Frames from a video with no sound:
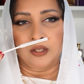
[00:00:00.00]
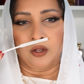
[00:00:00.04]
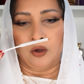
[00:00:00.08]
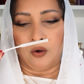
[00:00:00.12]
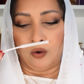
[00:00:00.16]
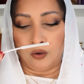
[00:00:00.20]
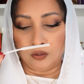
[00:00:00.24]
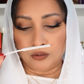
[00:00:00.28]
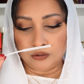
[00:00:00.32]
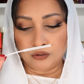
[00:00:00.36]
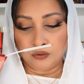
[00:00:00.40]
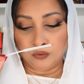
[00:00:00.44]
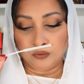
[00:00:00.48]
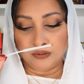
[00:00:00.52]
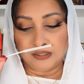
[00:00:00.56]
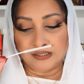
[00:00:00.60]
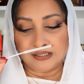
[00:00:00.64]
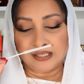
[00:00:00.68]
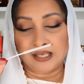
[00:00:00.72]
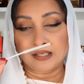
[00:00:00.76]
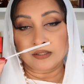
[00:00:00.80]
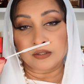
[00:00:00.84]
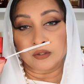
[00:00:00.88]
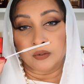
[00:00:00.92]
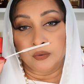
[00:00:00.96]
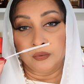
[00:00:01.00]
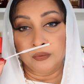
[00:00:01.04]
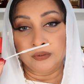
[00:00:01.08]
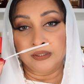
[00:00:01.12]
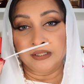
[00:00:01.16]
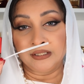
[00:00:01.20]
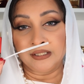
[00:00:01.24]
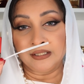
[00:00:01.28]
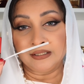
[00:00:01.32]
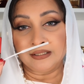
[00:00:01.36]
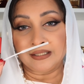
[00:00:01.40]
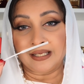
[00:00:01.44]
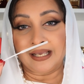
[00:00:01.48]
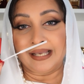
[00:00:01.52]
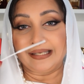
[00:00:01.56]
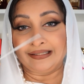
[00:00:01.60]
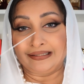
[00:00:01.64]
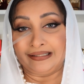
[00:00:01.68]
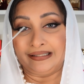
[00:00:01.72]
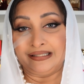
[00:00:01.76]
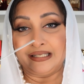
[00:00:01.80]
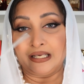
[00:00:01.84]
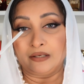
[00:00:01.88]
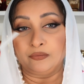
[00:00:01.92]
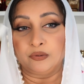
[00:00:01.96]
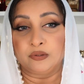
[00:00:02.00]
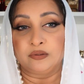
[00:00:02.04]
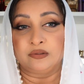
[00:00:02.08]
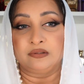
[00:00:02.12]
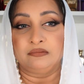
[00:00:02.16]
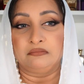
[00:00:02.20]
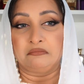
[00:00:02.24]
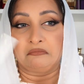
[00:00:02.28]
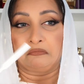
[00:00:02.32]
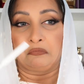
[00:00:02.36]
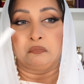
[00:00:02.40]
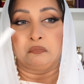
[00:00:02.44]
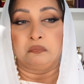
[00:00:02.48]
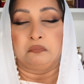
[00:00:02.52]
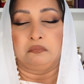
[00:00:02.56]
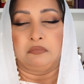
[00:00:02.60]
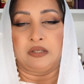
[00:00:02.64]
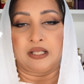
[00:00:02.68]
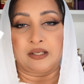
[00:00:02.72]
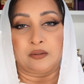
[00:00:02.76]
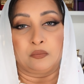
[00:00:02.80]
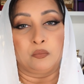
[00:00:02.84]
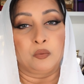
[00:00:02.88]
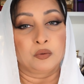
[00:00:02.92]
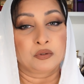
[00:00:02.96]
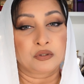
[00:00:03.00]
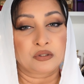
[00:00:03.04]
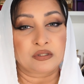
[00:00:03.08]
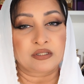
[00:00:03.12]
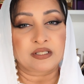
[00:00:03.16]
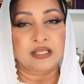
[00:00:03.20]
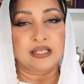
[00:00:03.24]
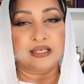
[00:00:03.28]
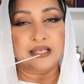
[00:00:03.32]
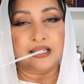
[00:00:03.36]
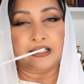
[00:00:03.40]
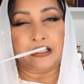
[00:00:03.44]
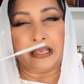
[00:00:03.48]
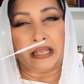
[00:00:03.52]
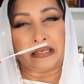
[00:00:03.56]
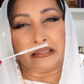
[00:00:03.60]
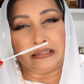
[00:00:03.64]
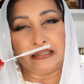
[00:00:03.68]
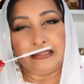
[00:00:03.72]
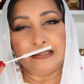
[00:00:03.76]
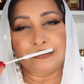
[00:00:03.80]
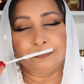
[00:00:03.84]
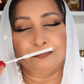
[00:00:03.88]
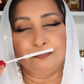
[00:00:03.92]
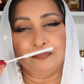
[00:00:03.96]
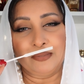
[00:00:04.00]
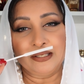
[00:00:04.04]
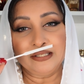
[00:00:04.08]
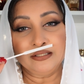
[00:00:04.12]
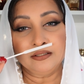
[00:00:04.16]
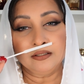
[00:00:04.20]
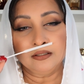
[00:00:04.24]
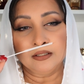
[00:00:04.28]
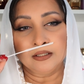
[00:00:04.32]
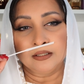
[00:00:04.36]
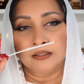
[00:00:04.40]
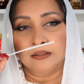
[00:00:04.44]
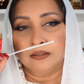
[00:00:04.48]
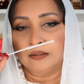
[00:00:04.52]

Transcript: Although this has oud in it, ideally I would like want to say like at least mid,